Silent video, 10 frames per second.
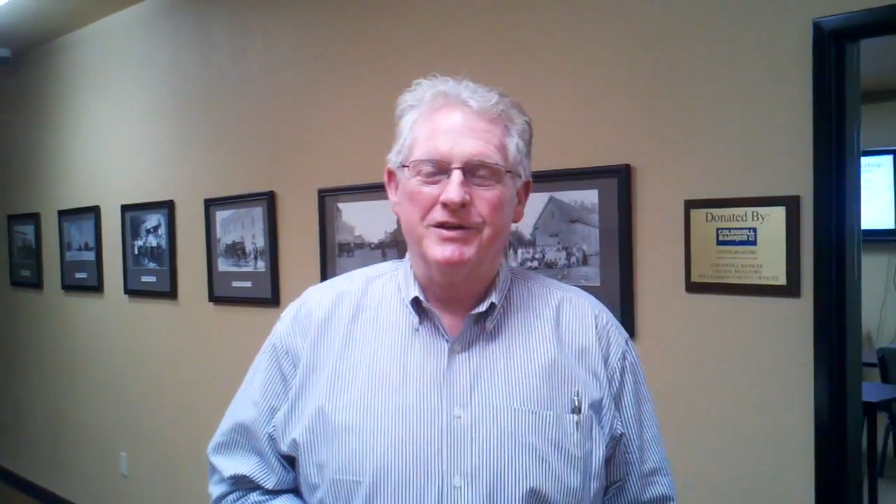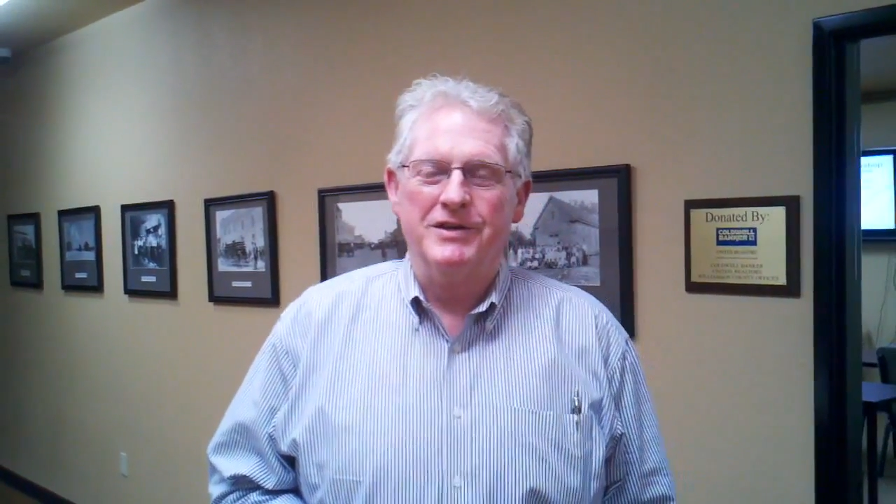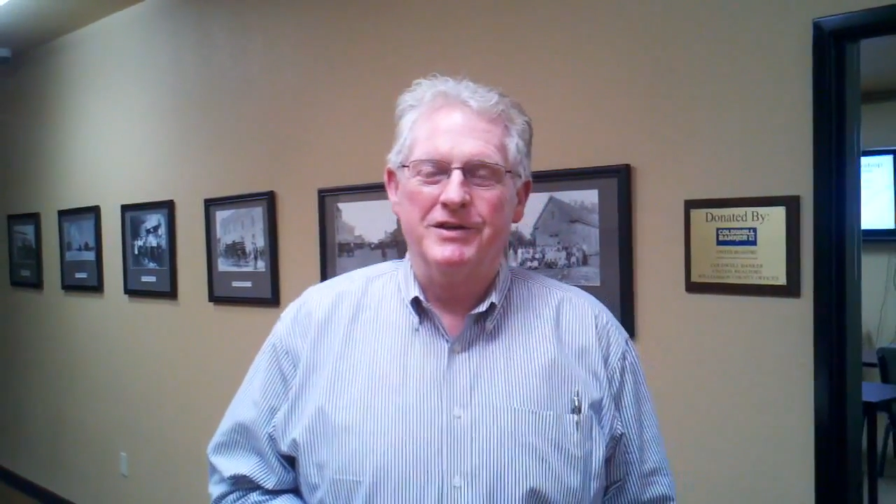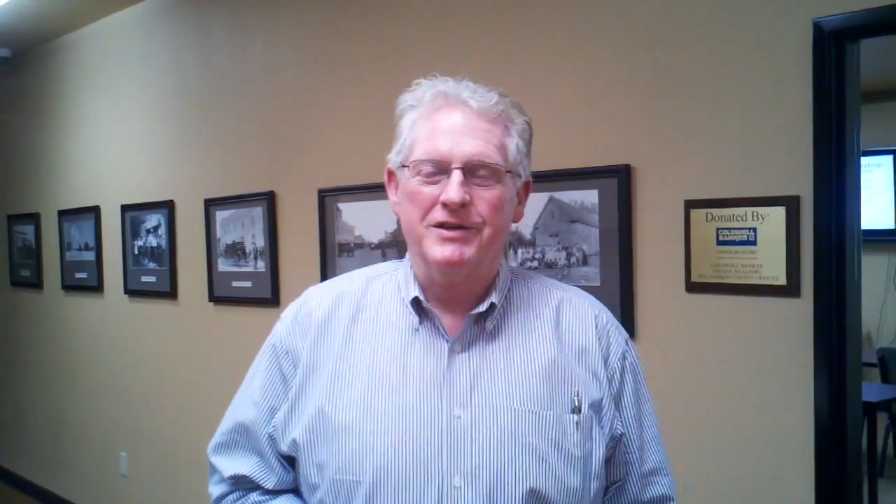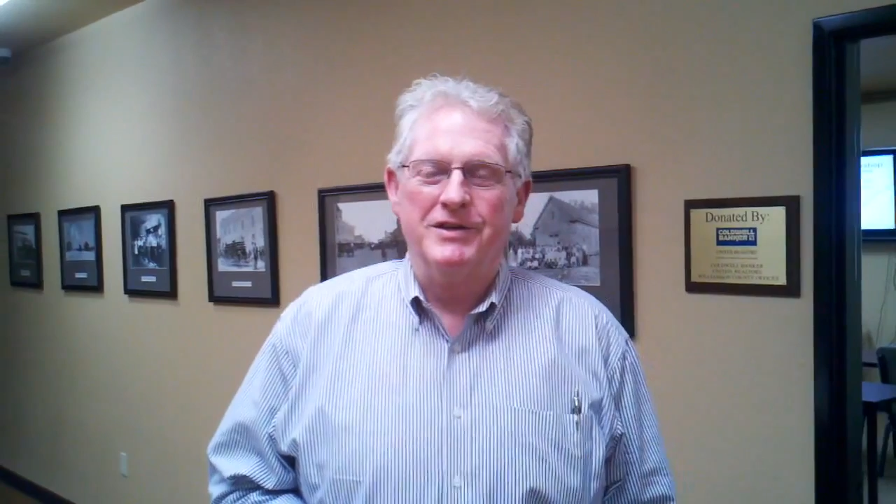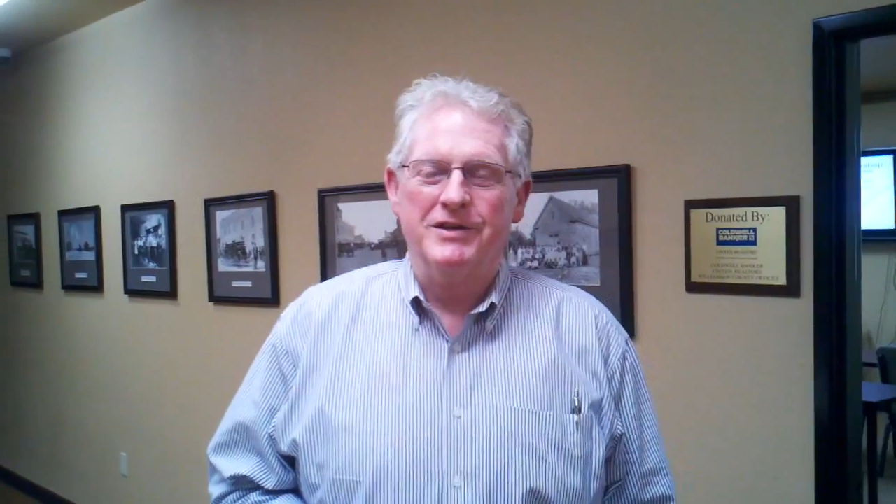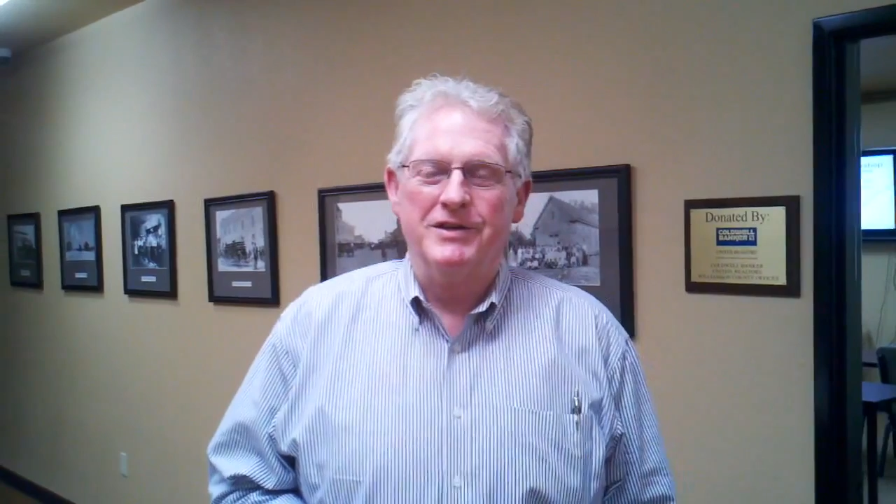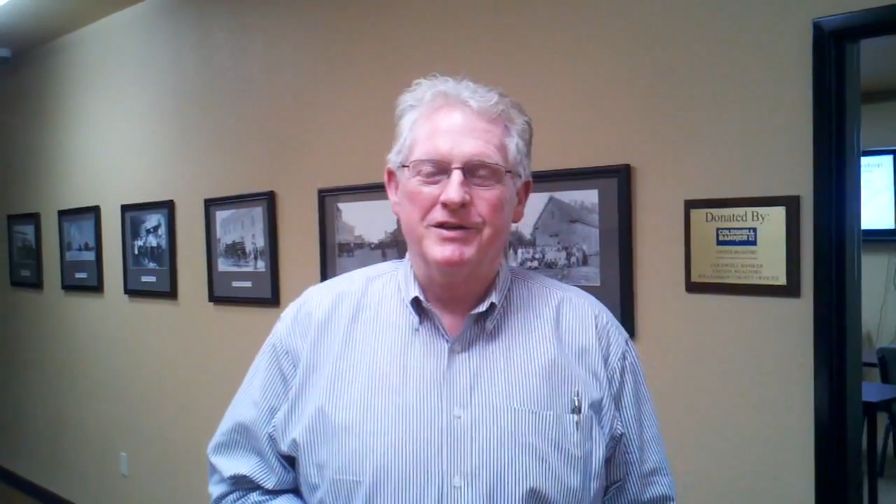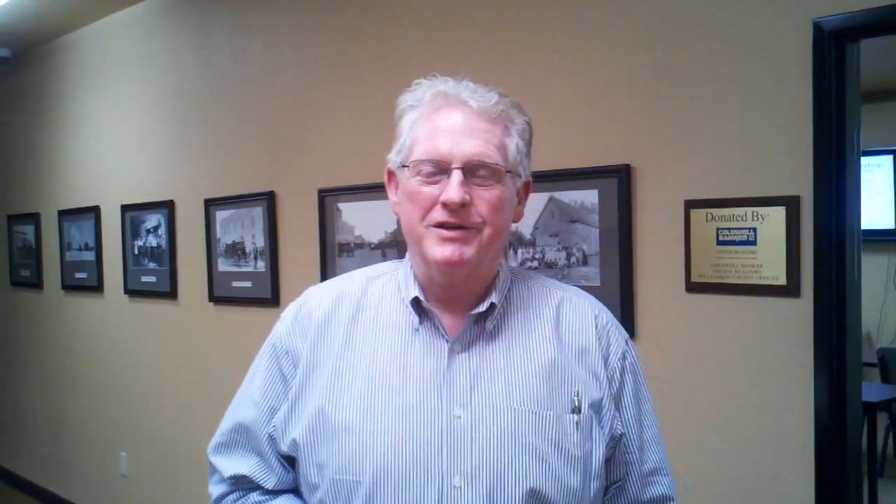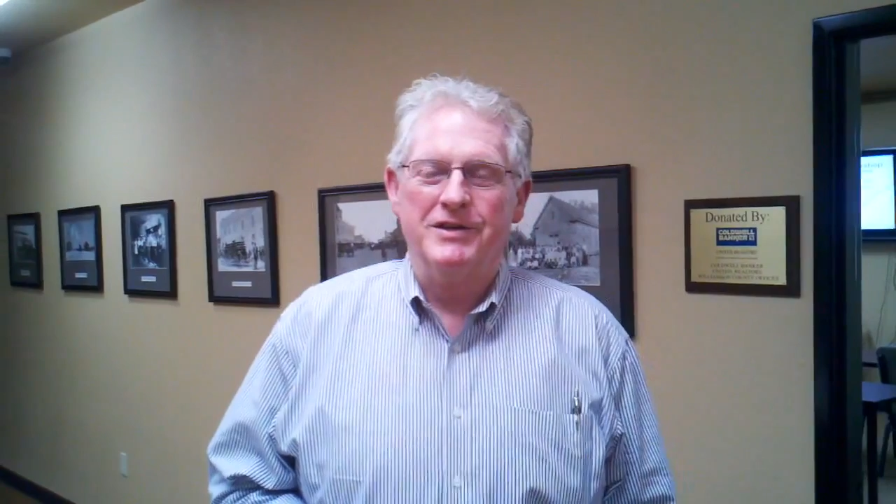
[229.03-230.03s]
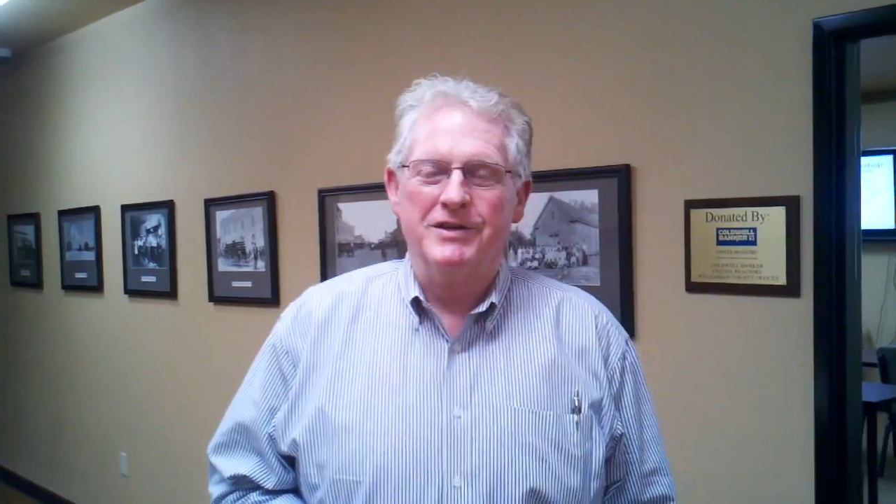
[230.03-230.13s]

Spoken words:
you know, in the next